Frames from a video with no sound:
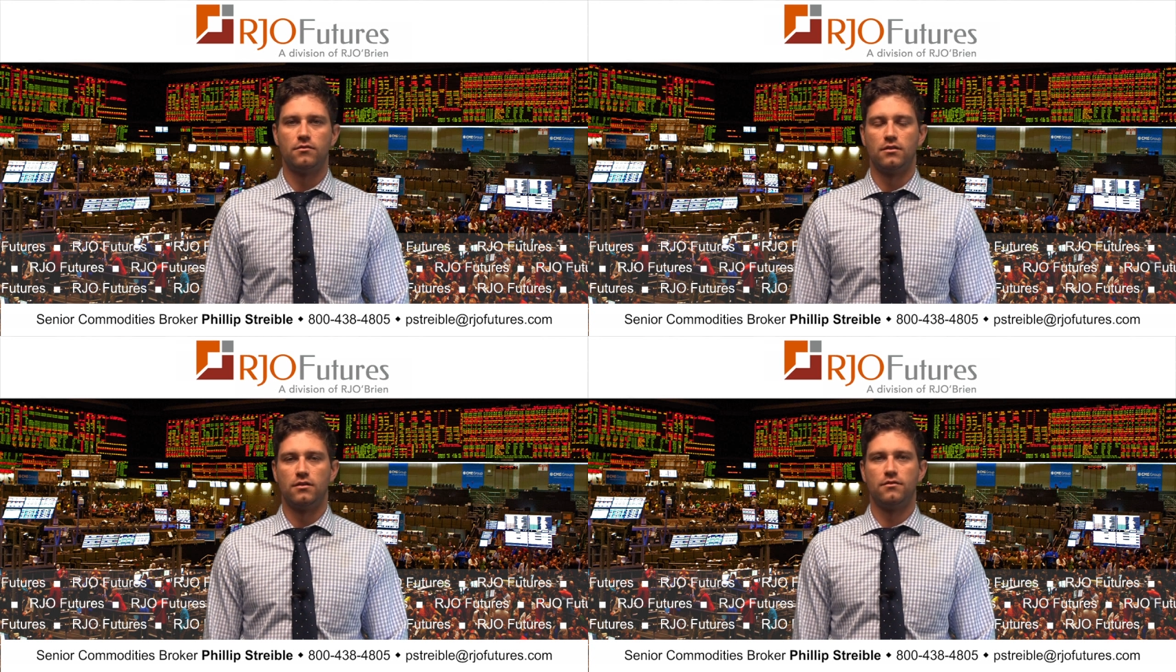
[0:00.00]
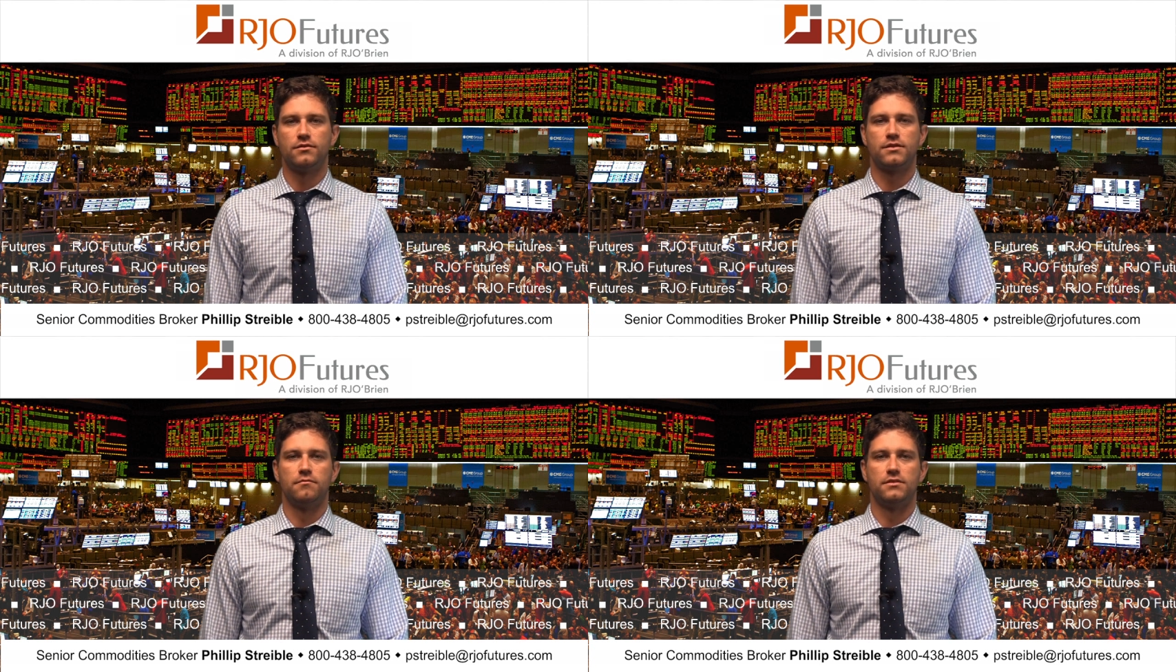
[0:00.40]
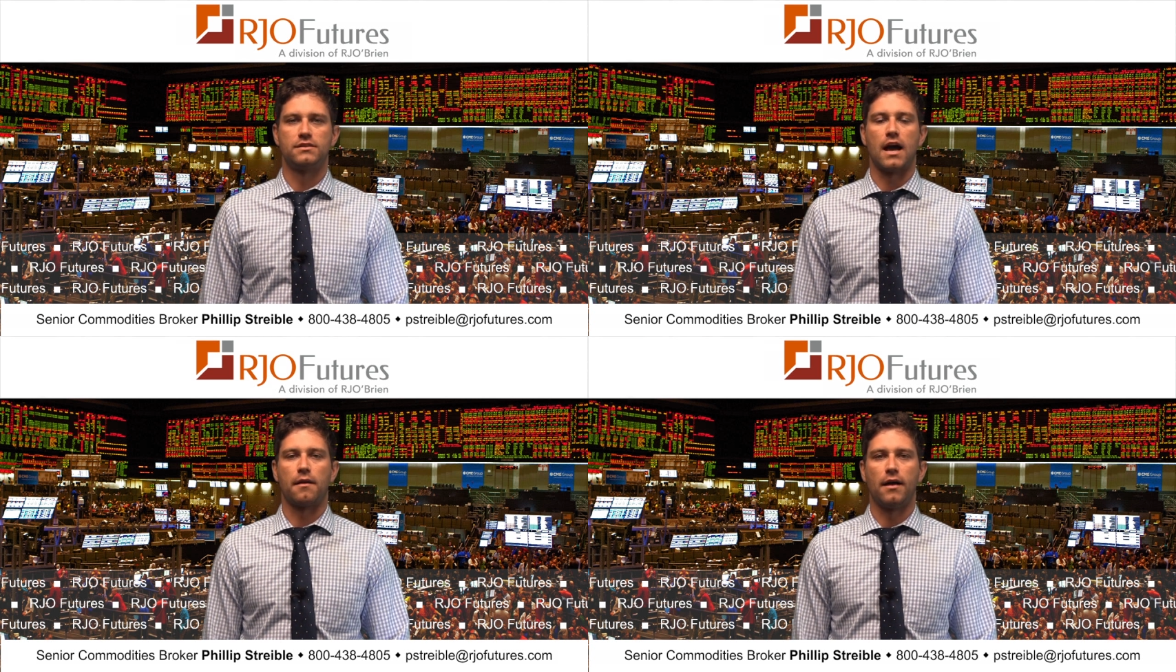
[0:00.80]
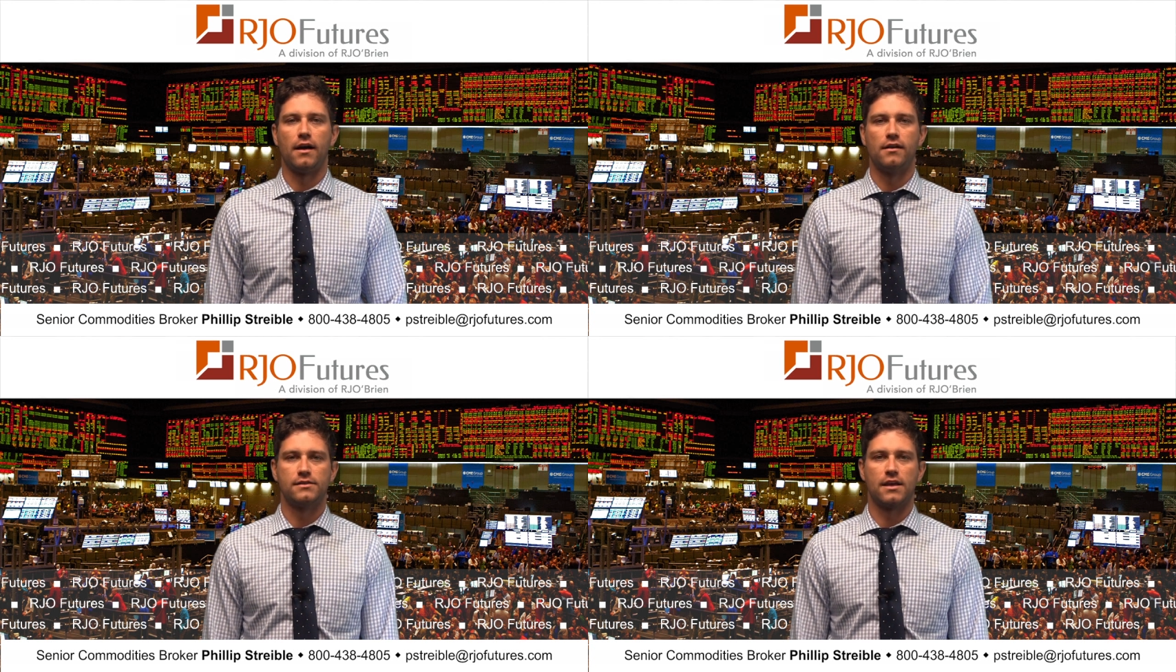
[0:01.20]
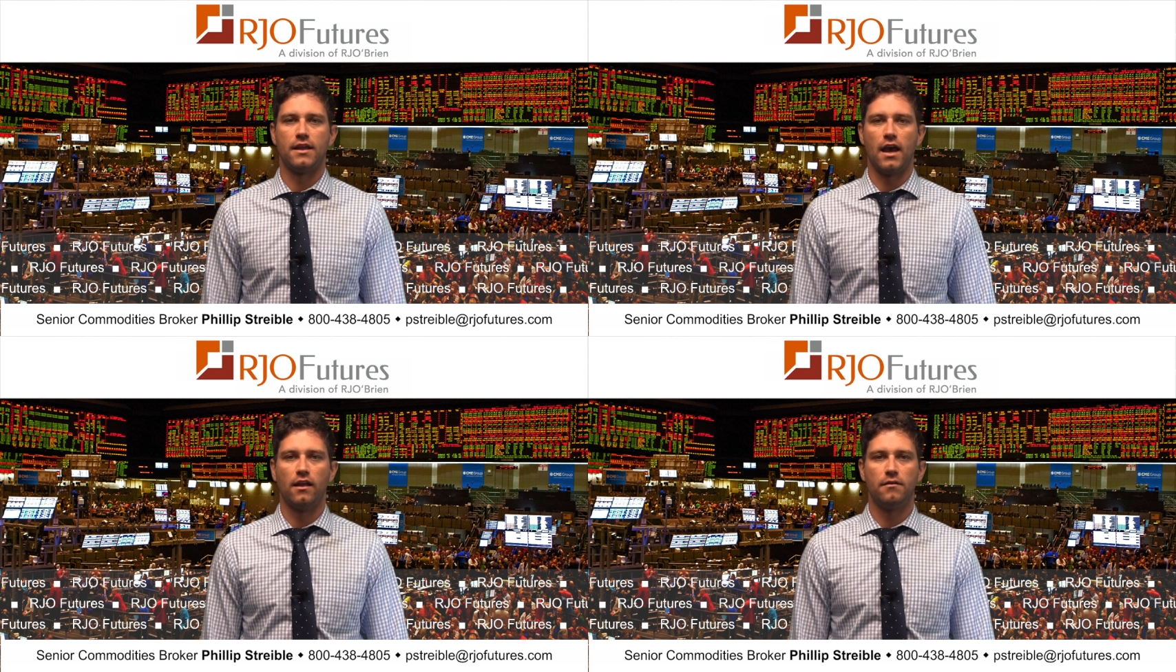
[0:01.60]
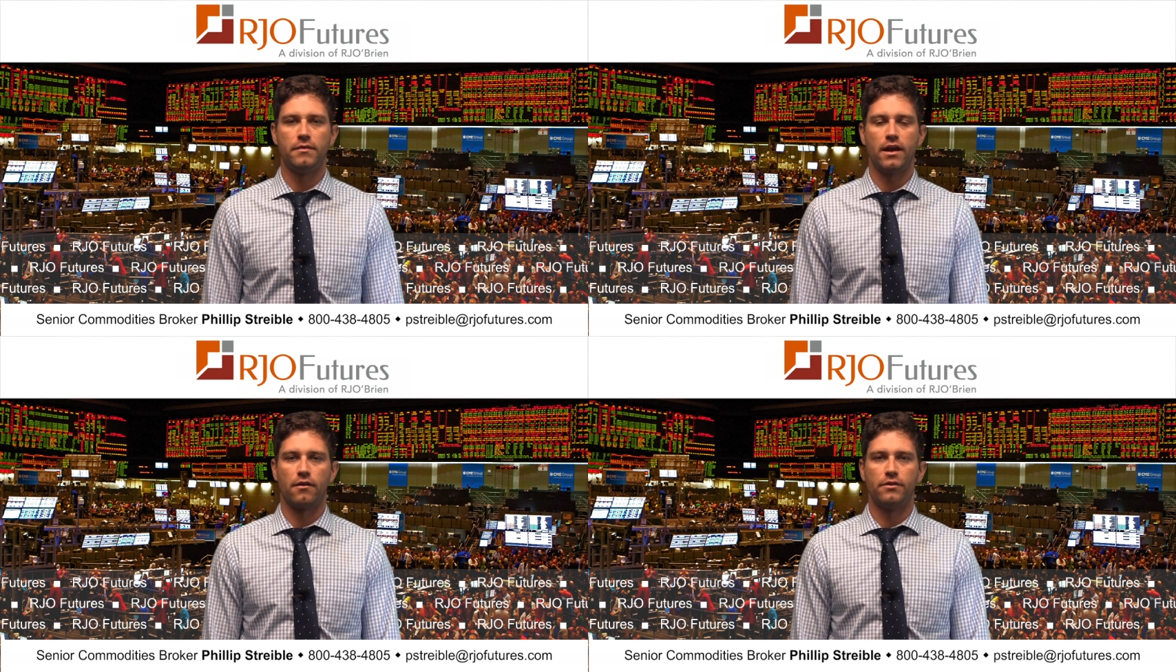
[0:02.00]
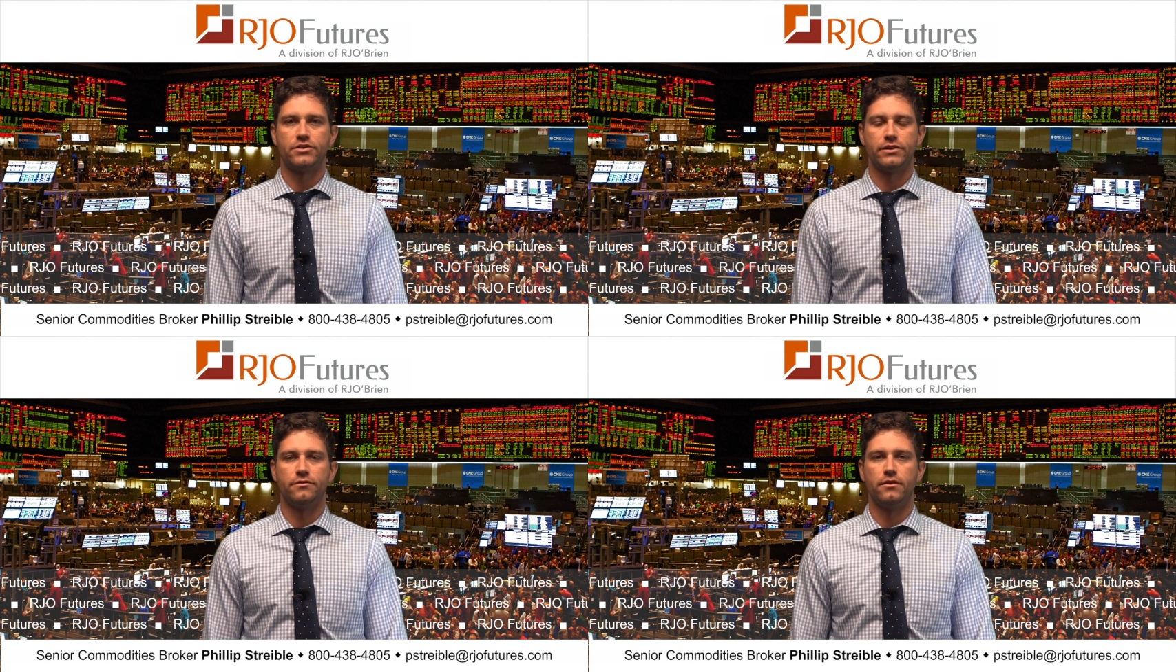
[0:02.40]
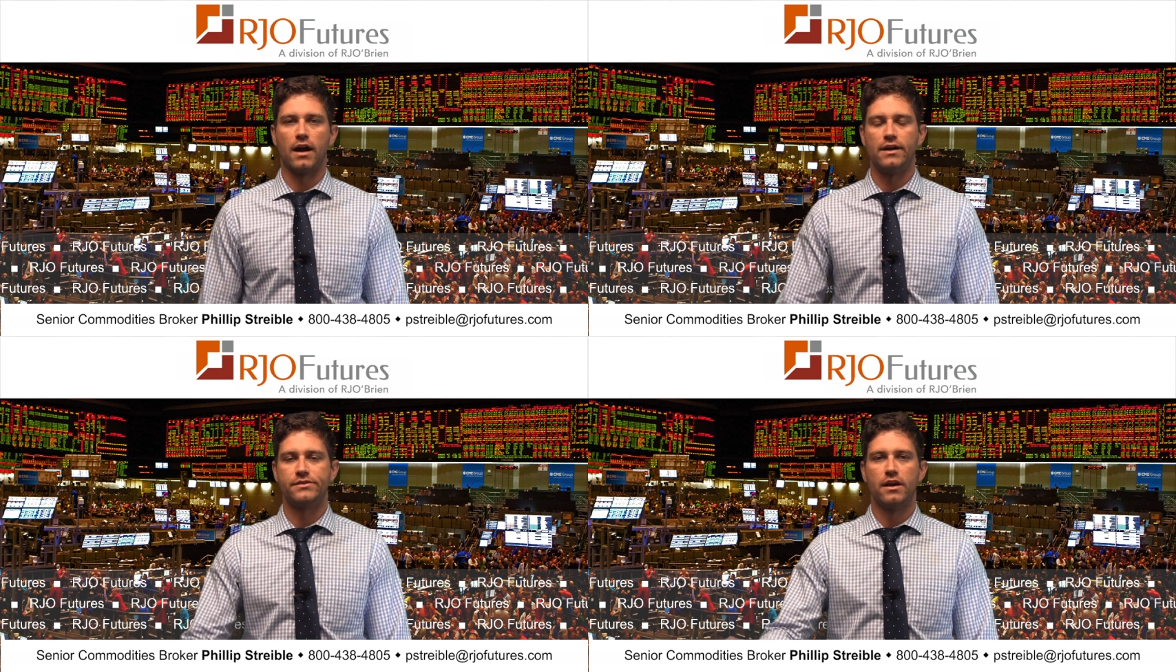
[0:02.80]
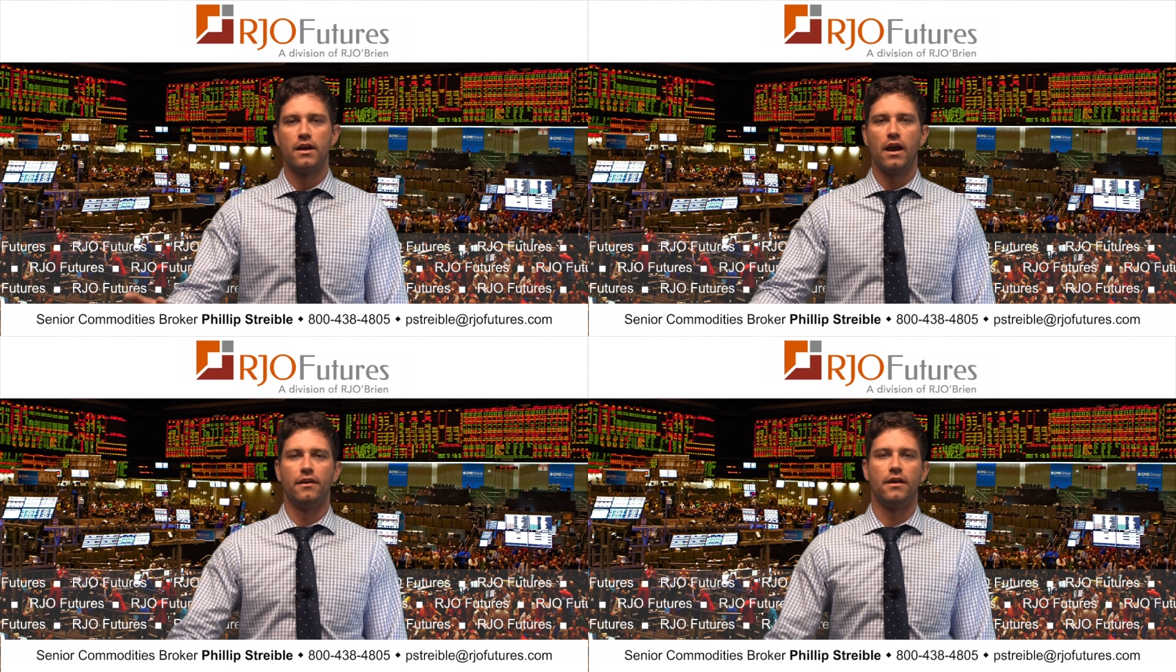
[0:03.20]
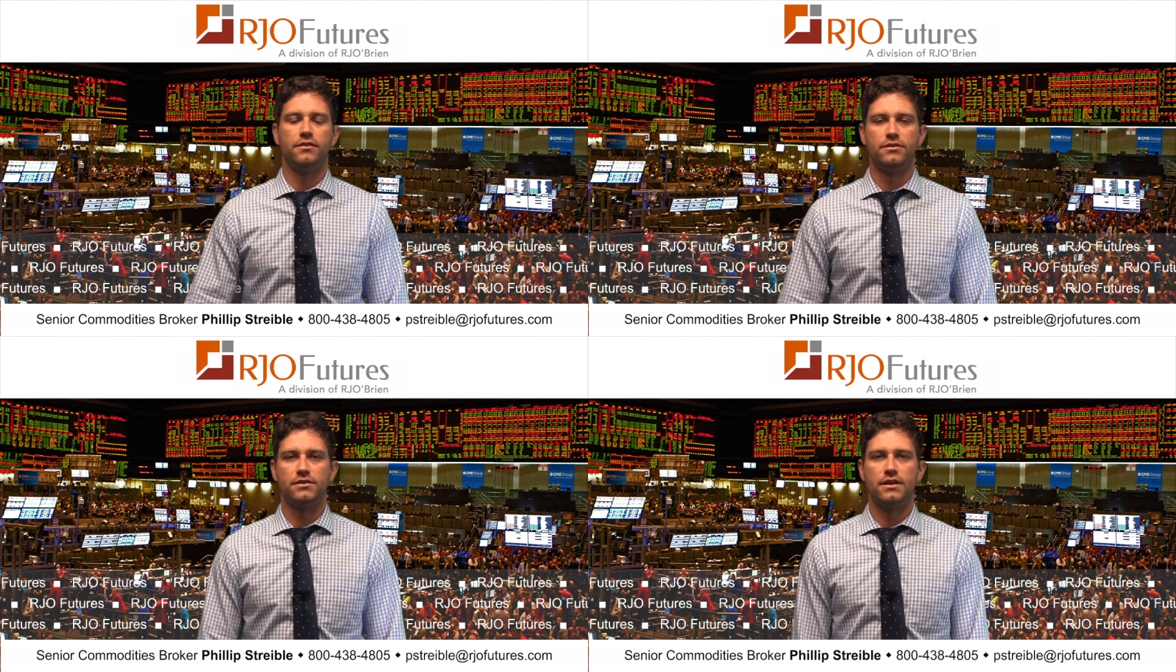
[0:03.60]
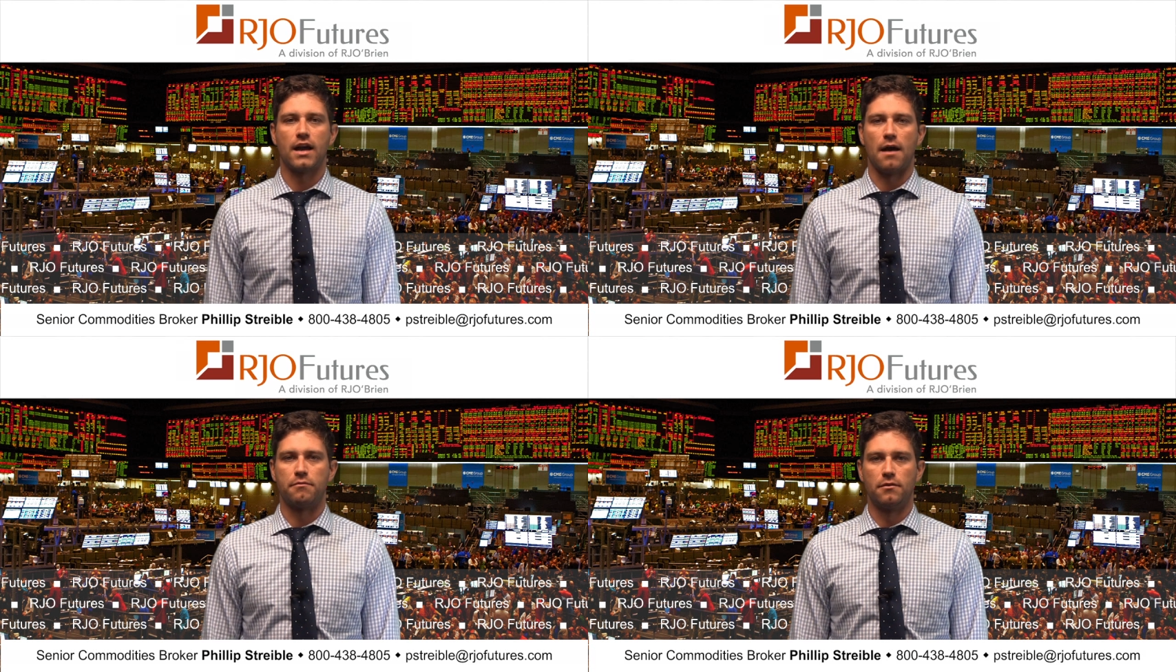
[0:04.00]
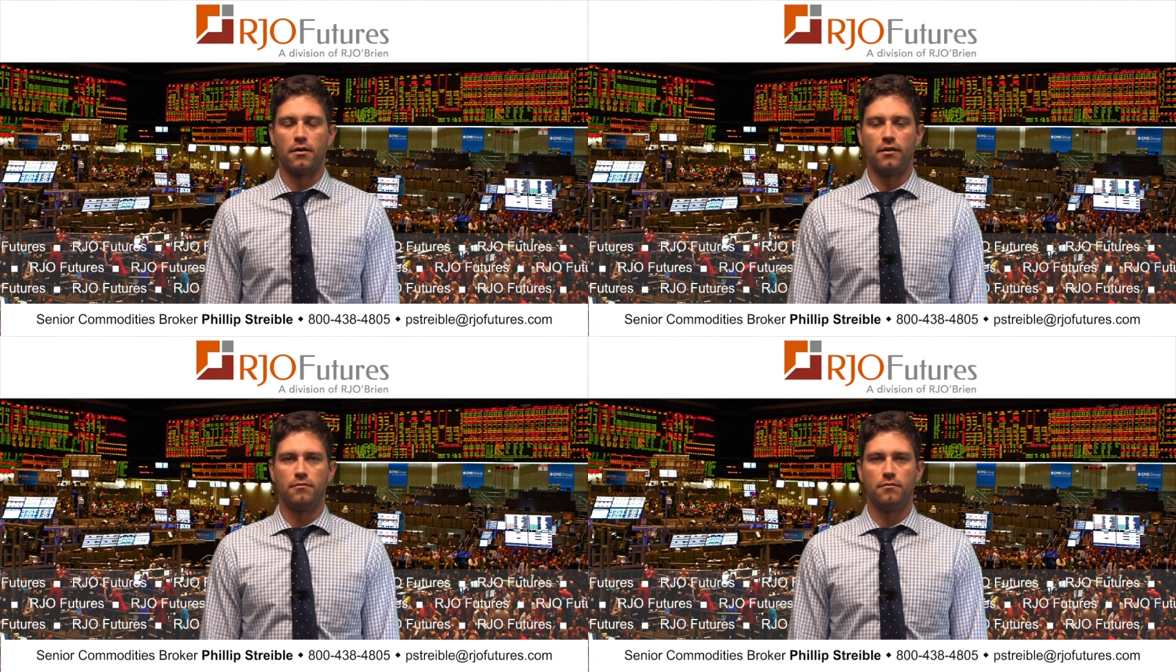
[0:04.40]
or some stockpiles on the LME are reaching new highs, and then you see copper